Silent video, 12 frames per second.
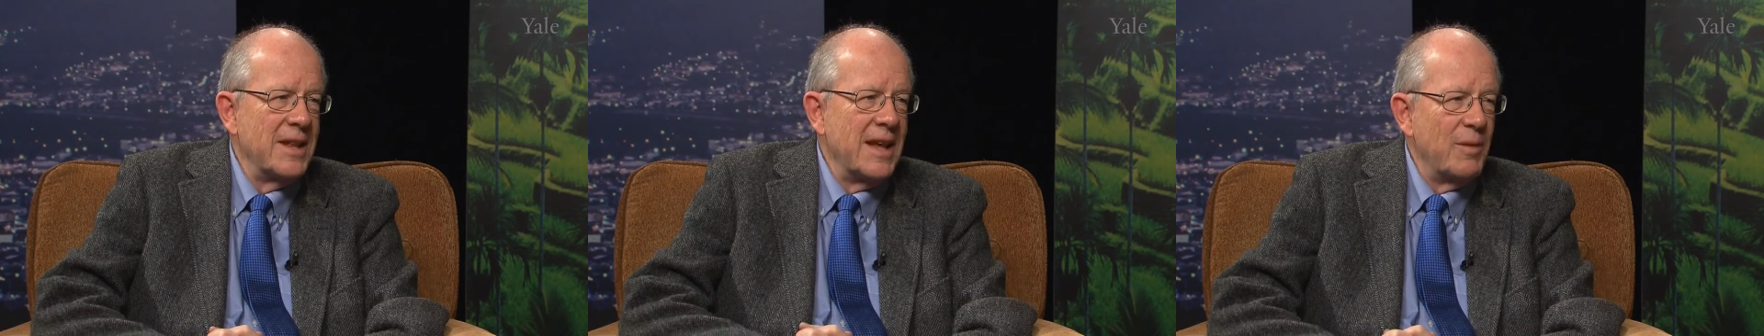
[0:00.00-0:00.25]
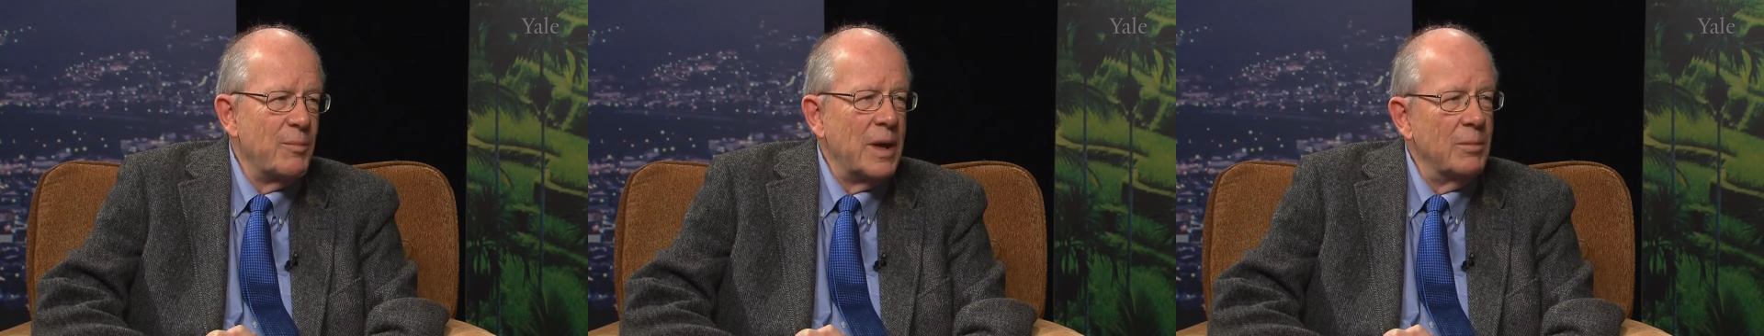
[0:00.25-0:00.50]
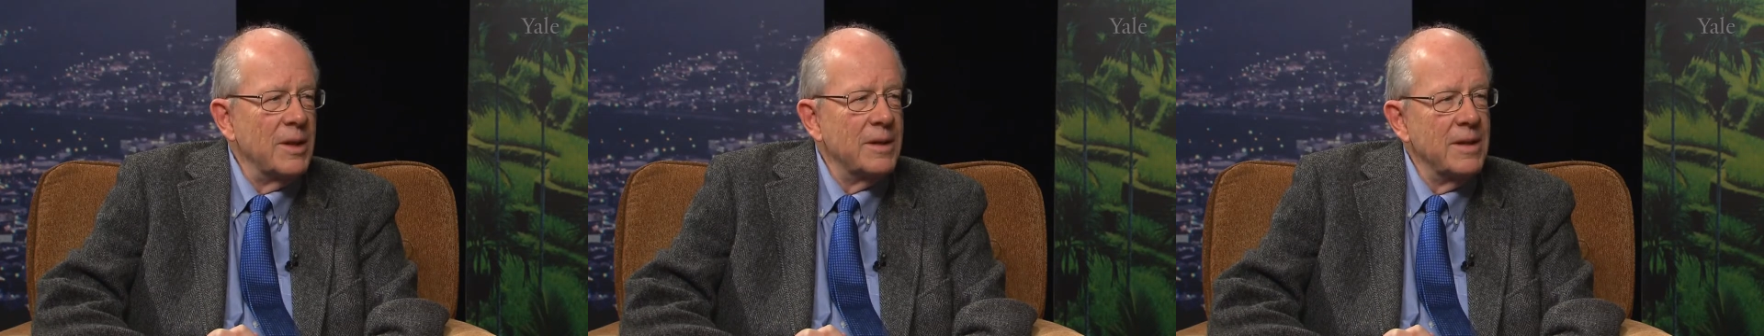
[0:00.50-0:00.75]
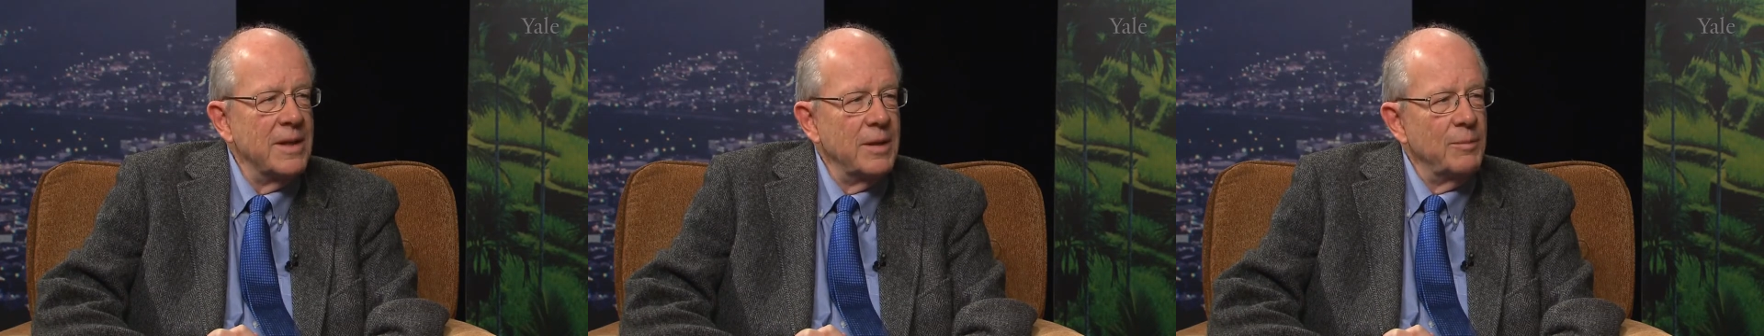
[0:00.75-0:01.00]
that
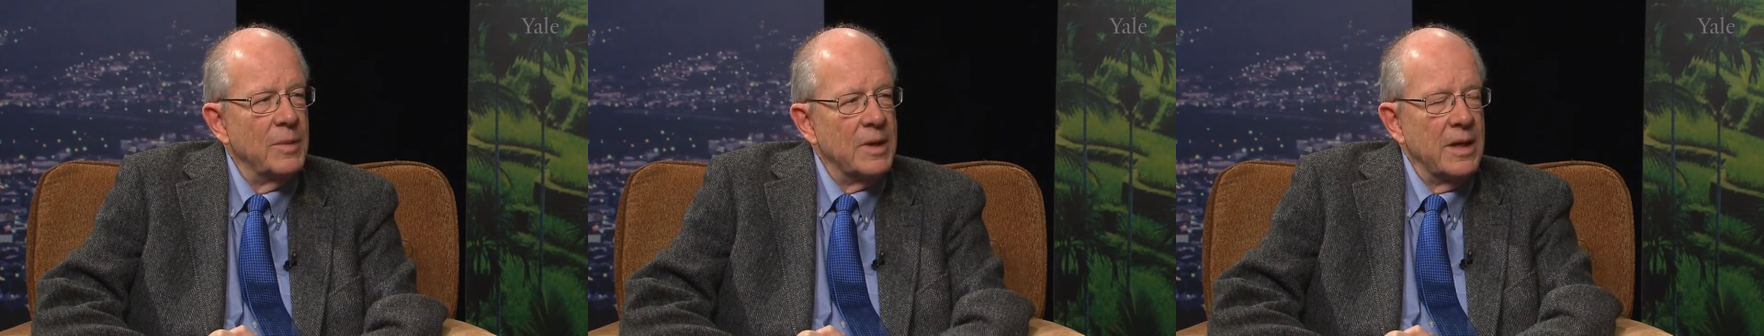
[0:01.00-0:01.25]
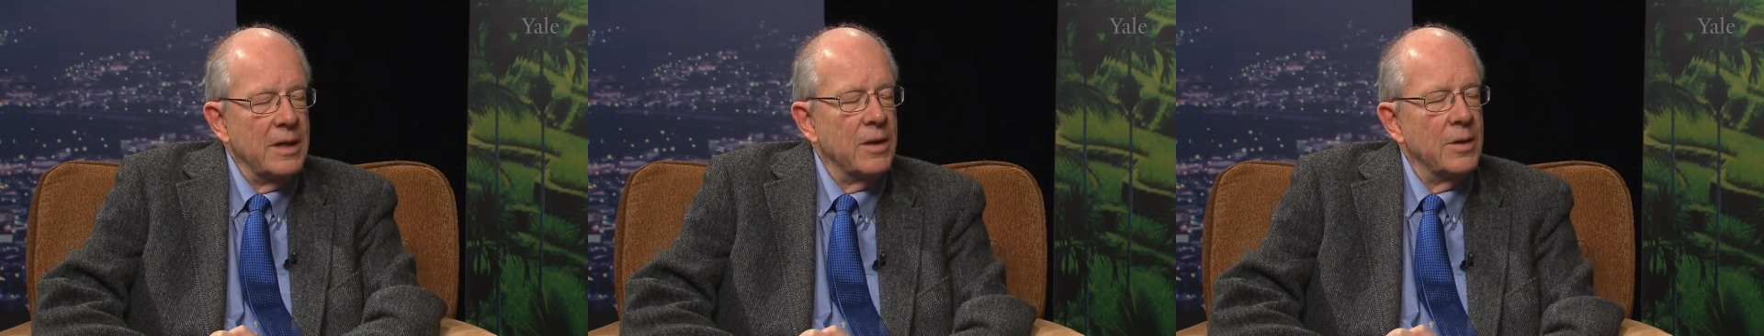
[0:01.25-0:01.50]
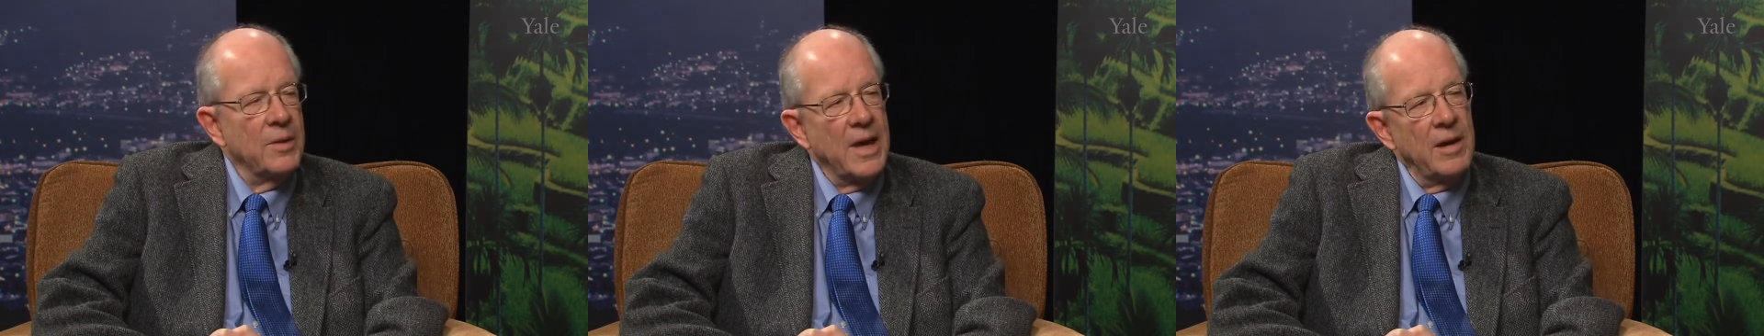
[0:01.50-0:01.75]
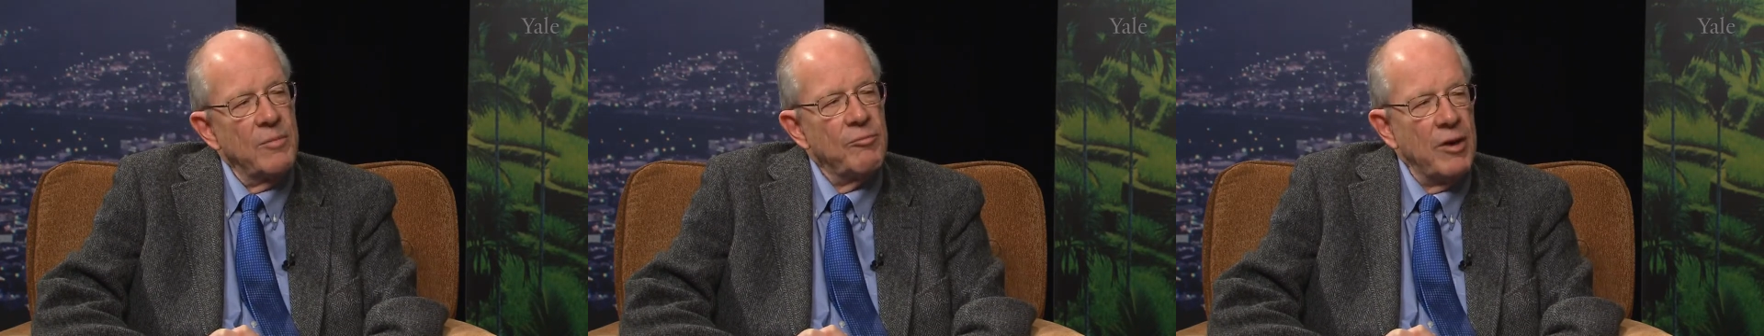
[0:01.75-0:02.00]
publicly, but they know
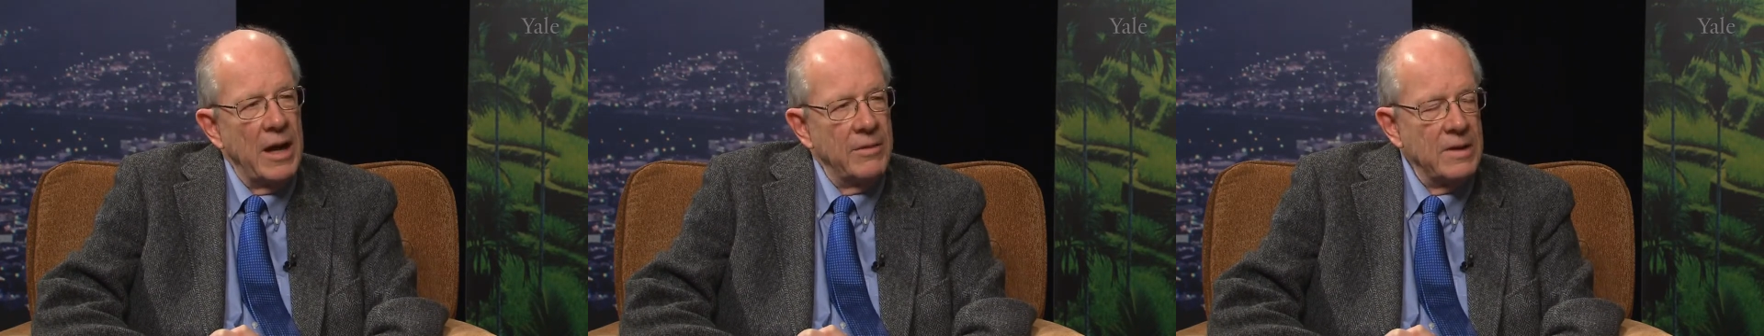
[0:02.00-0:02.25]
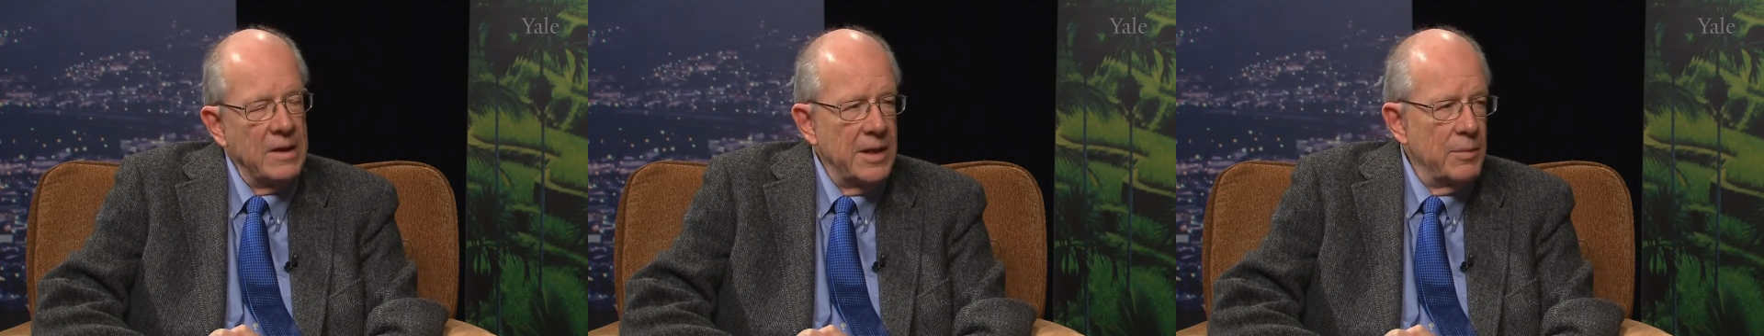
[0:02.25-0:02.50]
that privately.